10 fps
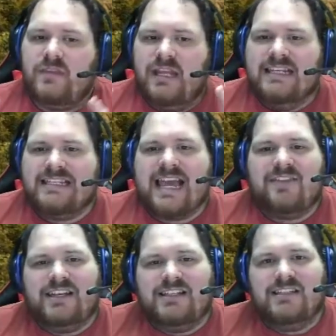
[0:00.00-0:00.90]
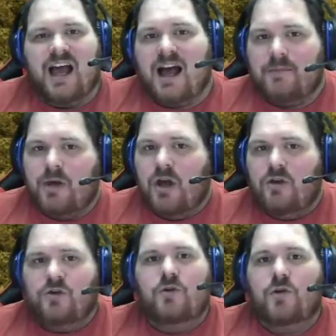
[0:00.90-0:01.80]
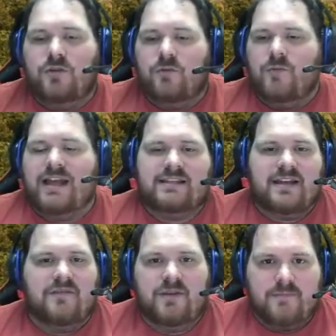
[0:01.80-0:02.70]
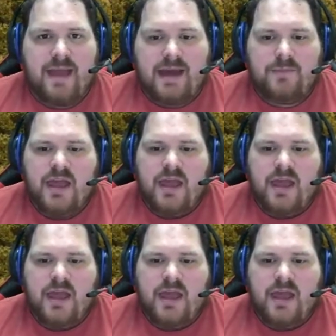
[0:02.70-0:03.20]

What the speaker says: It is at the top northwest of the map